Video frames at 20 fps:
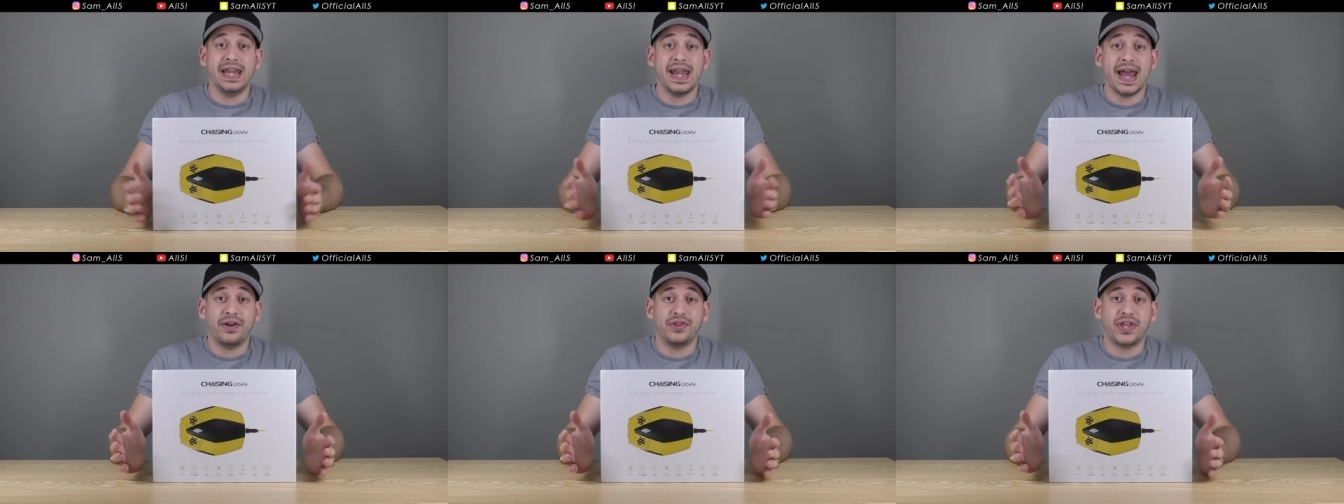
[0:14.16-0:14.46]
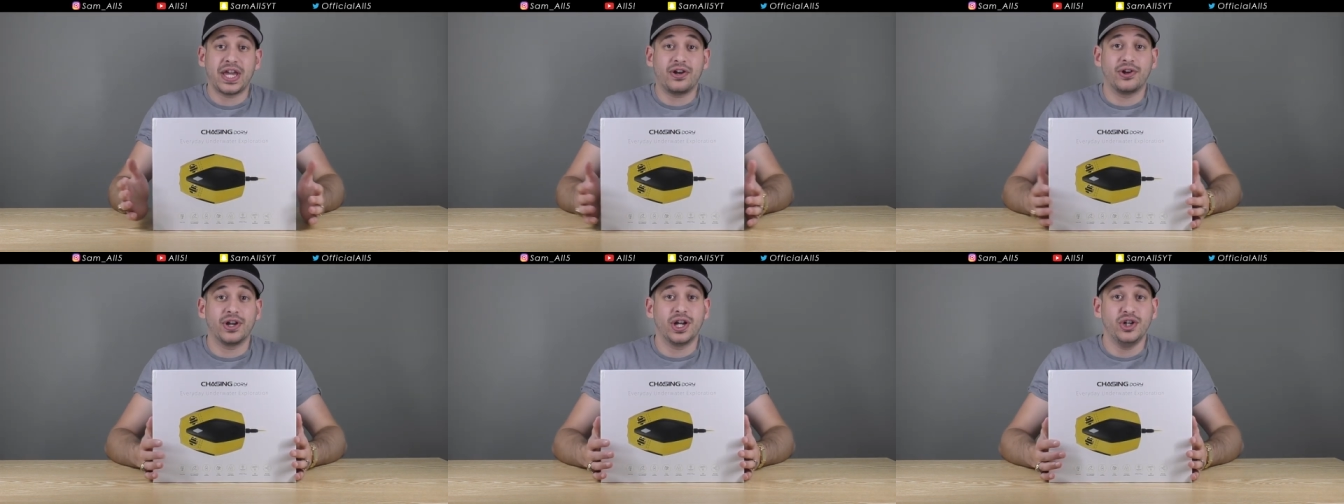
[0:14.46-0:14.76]
and now
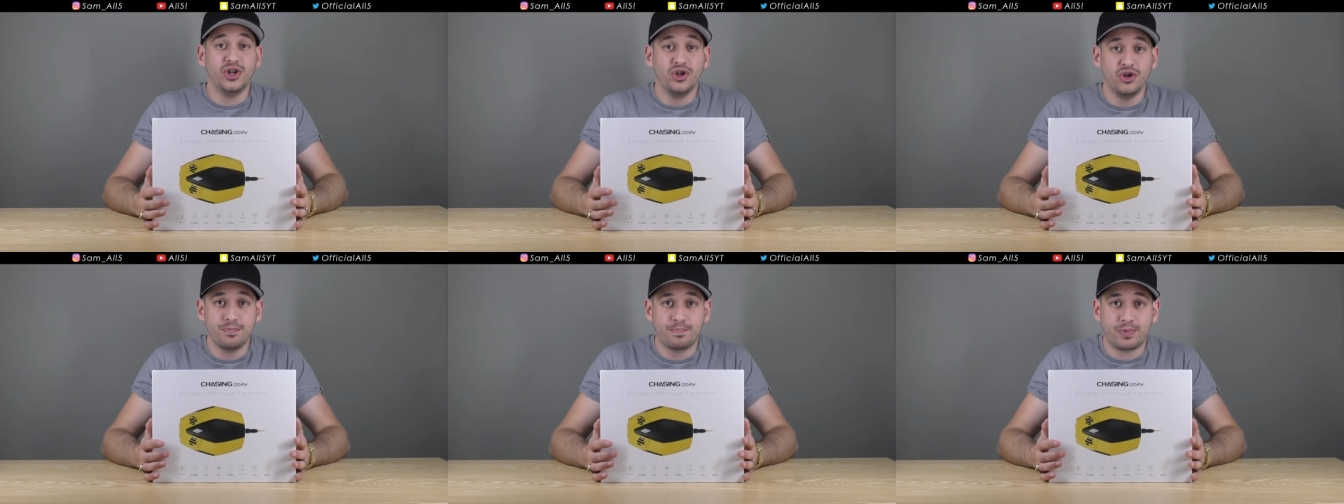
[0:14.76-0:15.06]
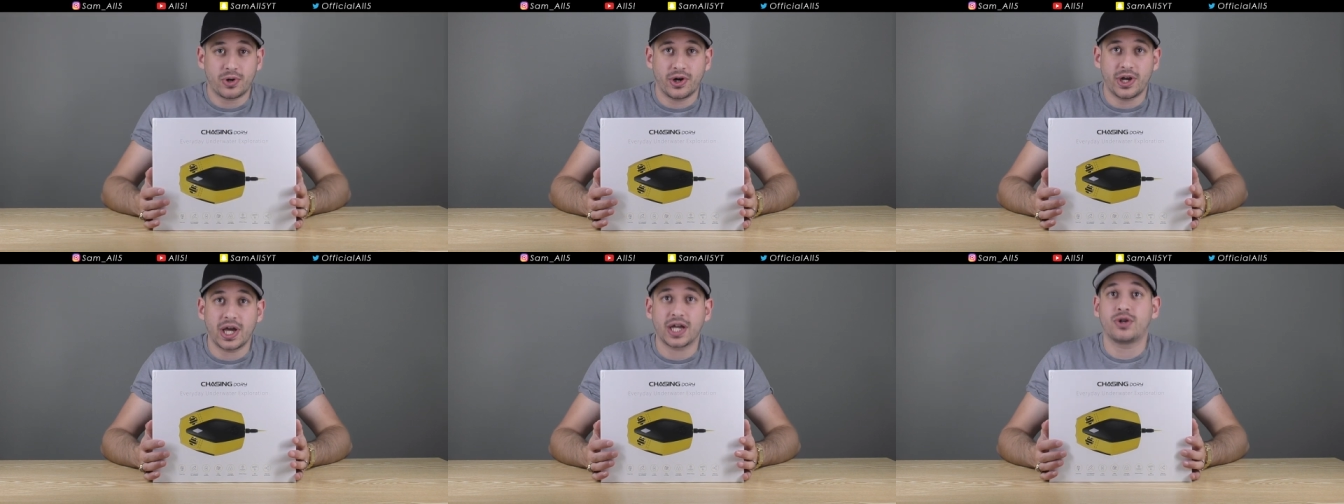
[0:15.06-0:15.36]
they got a new
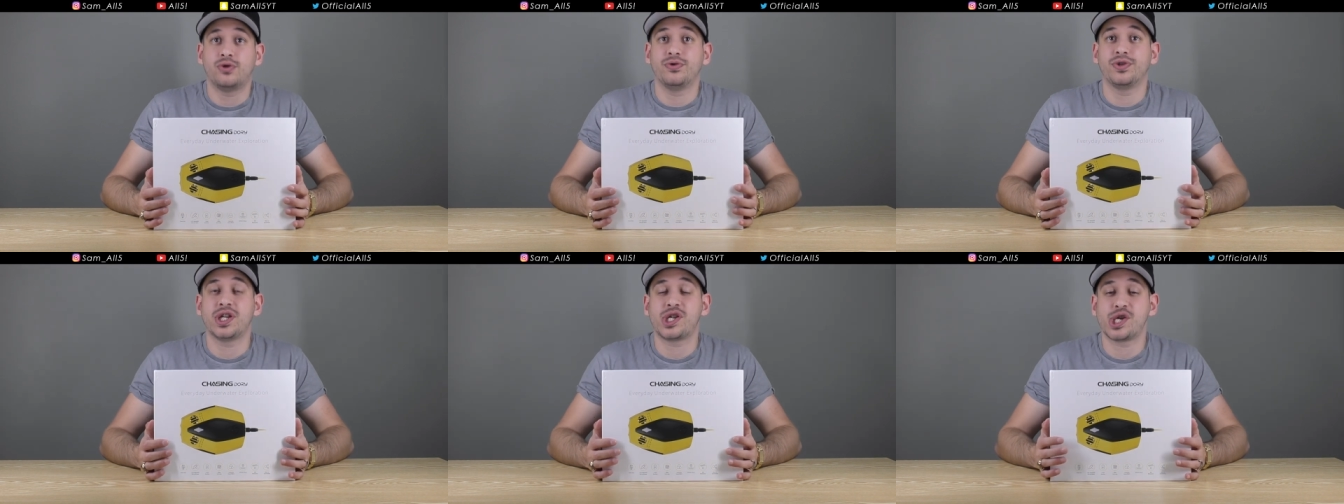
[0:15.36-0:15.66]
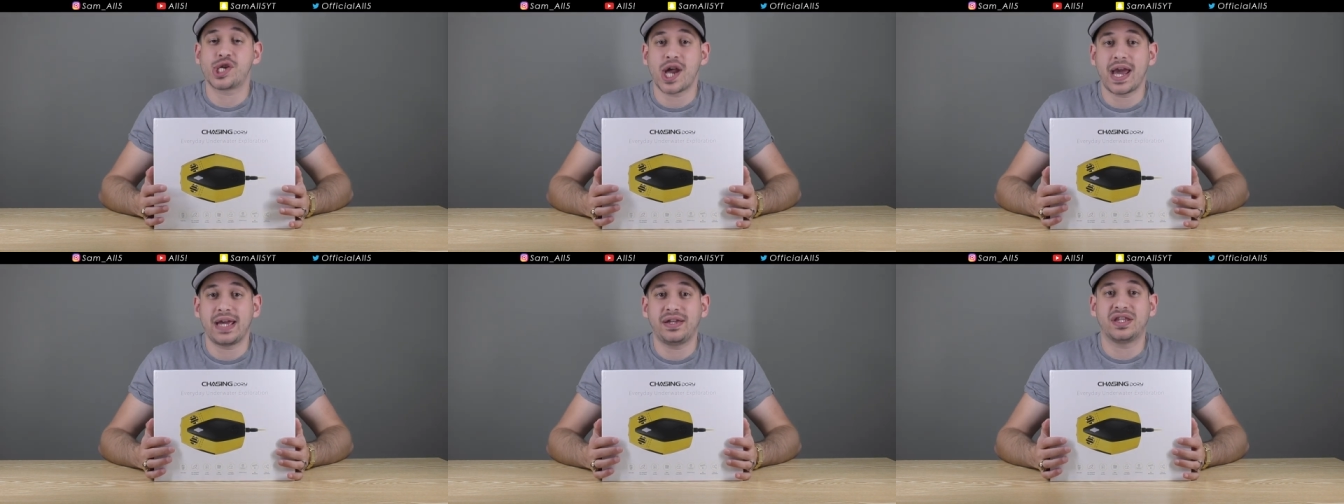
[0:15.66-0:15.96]
product called the
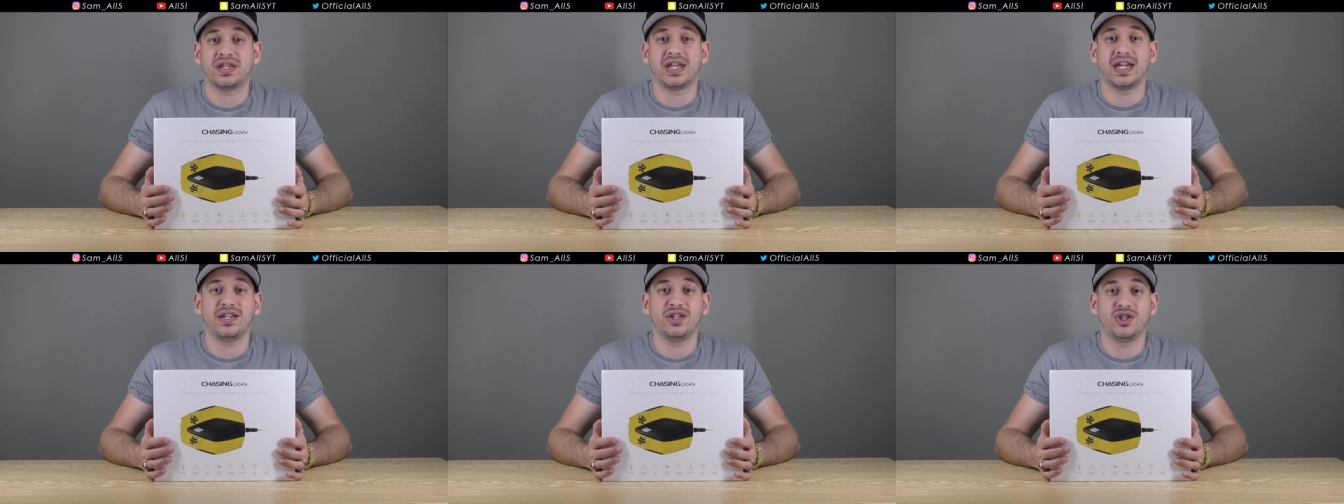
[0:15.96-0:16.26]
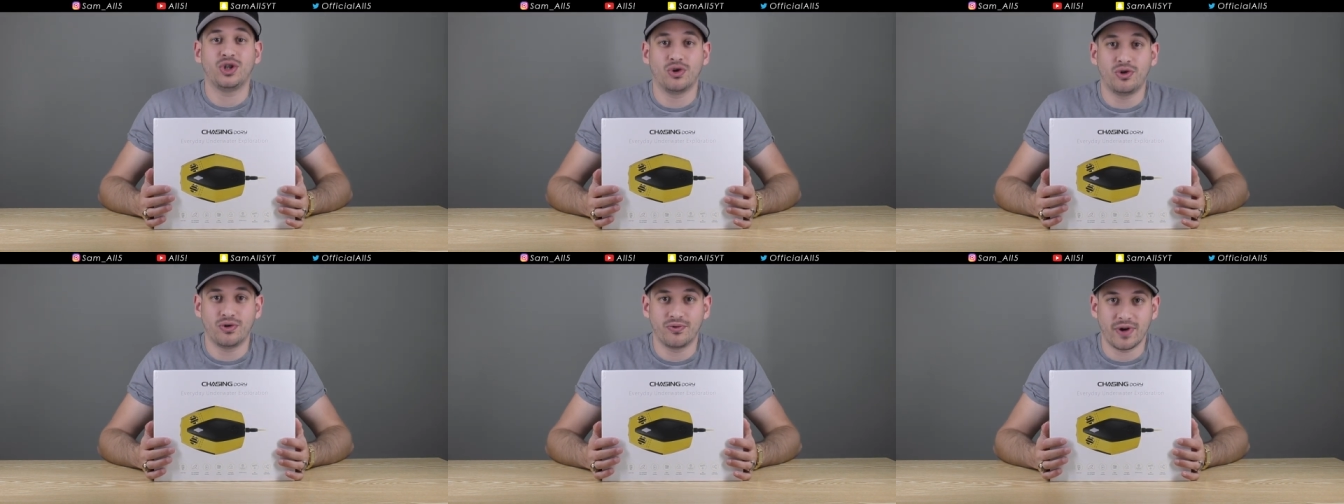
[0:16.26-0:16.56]

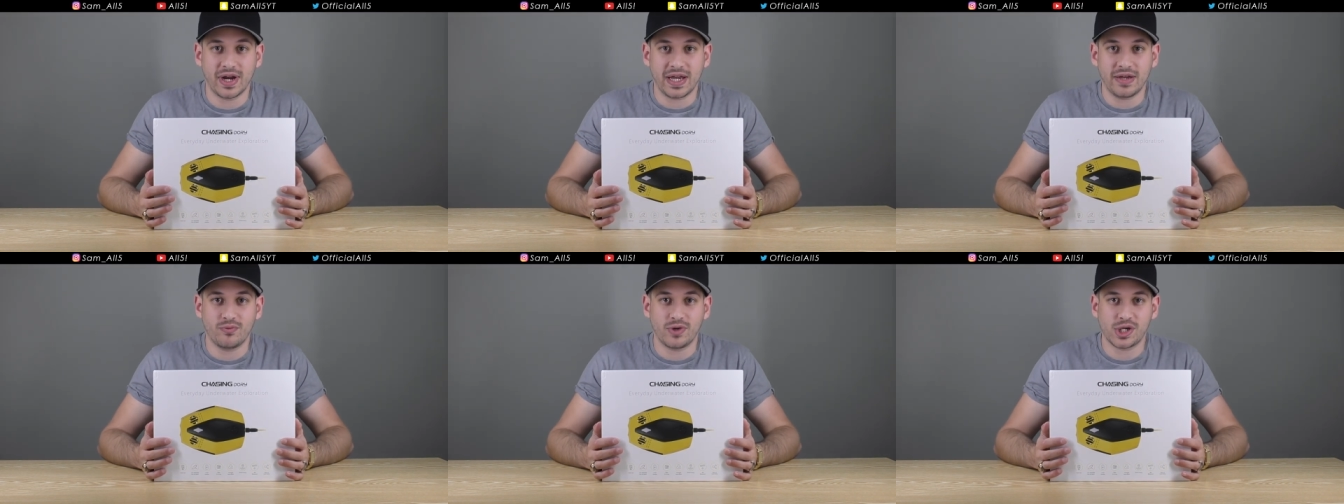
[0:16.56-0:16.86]
Chasing Dory,